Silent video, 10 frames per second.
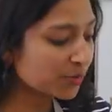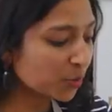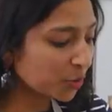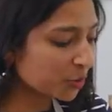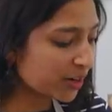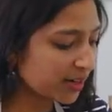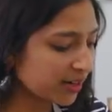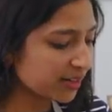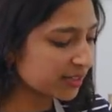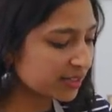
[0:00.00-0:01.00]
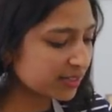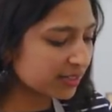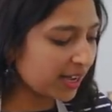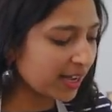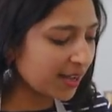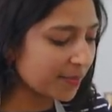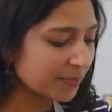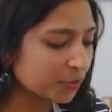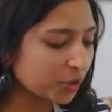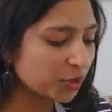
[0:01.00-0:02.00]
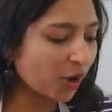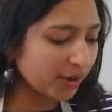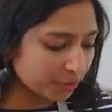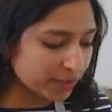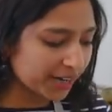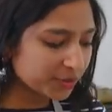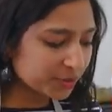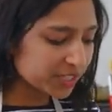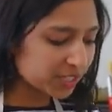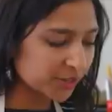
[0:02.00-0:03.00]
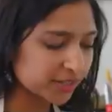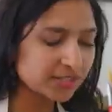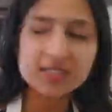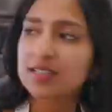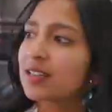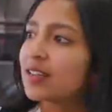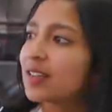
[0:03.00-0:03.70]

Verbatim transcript: Oh, some more words. Um, well, you uh, we I do we just learned